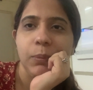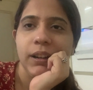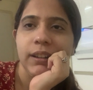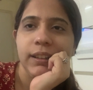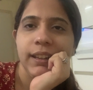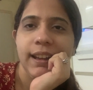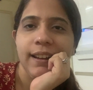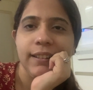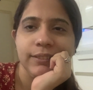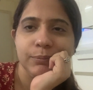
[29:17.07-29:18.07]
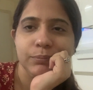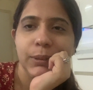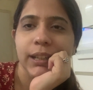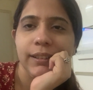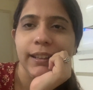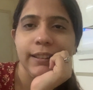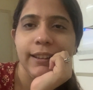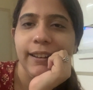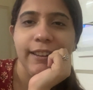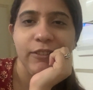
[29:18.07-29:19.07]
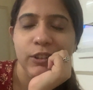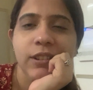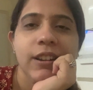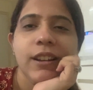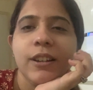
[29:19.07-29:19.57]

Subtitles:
but yeah, better late than never.